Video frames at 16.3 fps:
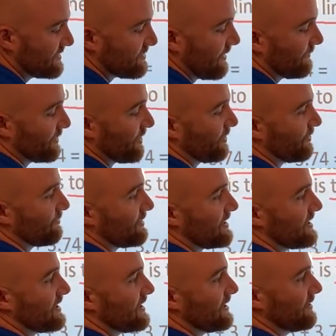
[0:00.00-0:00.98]
So I put a 3
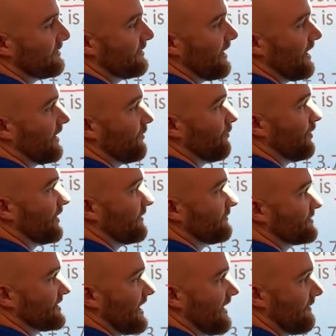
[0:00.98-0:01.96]
here and a 1
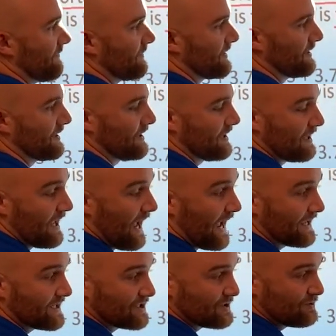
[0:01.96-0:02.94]
up top.
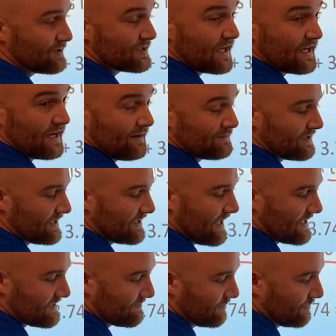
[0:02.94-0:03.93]
As soon as I come to the
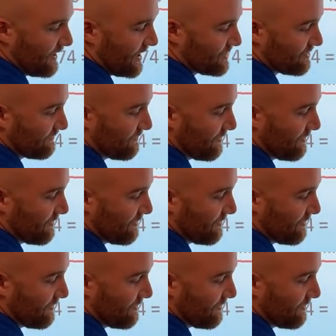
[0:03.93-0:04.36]
decimal, I should